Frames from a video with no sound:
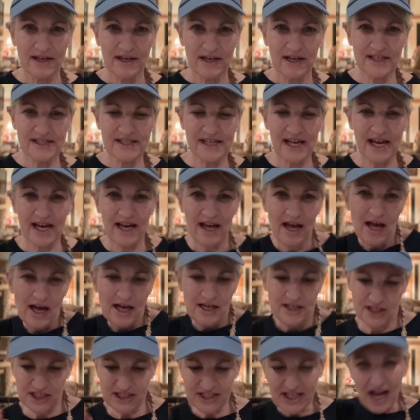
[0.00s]
It's like,
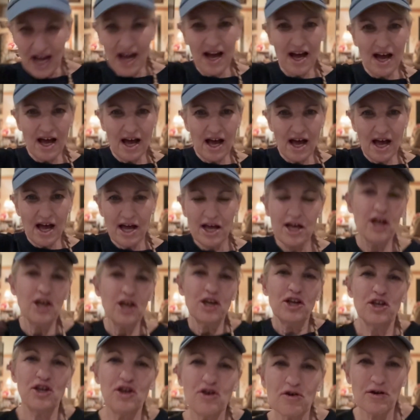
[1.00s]
ta-ta,
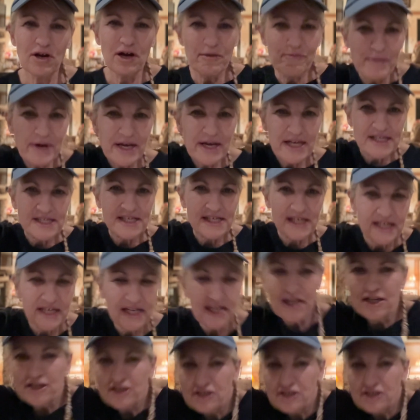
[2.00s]
you're amazing,